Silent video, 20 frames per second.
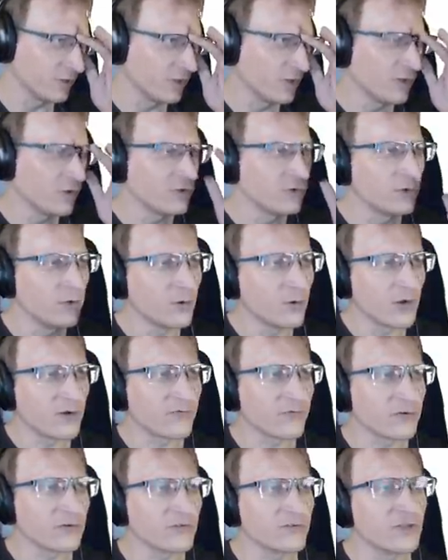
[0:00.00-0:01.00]
no
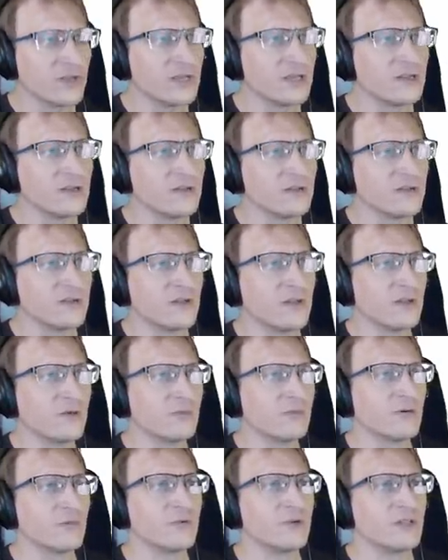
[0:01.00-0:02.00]
efforts taken to date
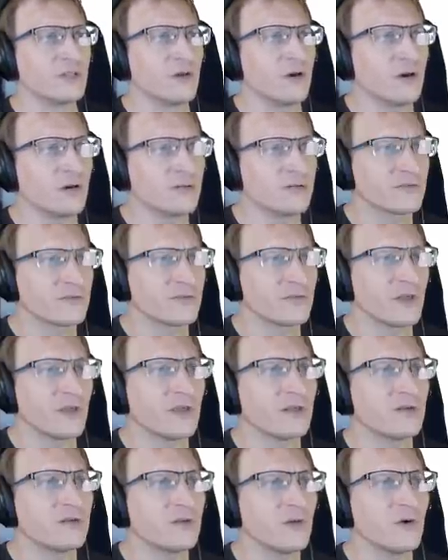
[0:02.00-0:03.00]
will be lost,
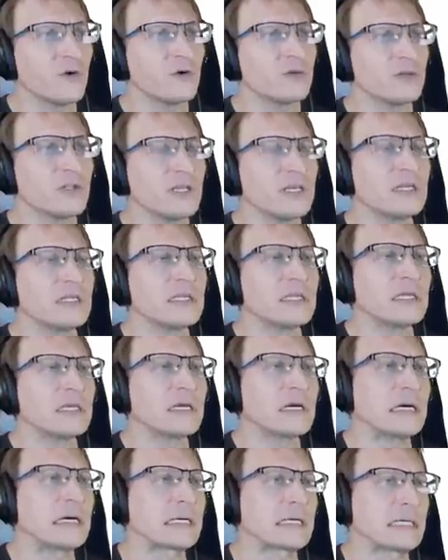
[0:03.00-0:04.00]
and no legally
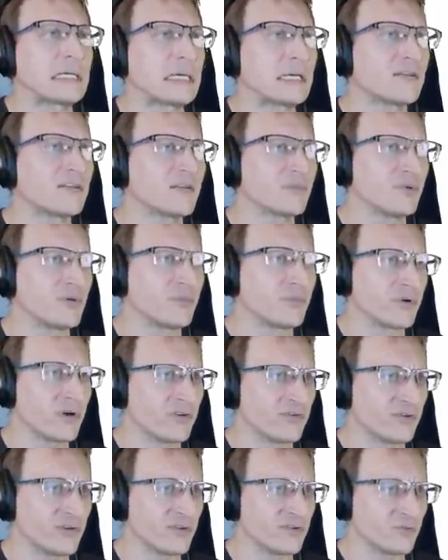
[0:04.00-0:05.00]
cognizable
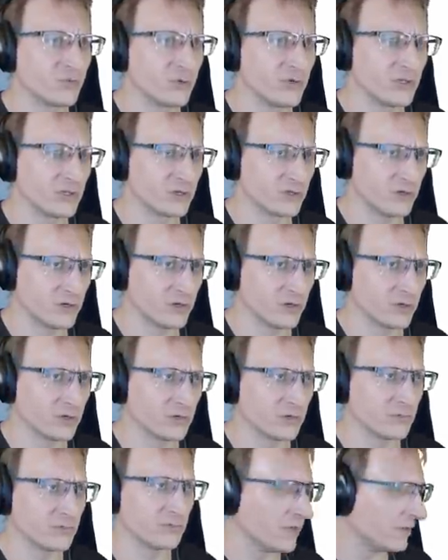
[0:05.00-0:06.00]
prejudice will occur.
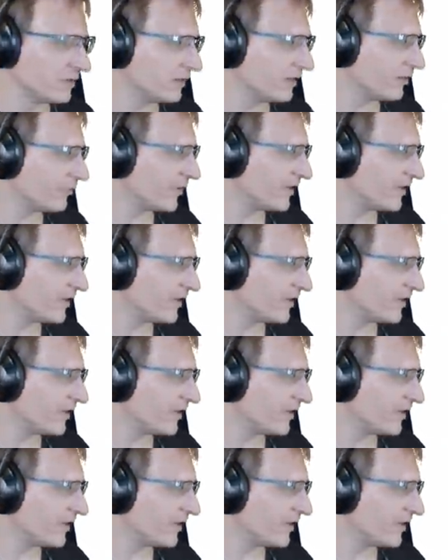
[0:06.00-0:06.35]
Now, wait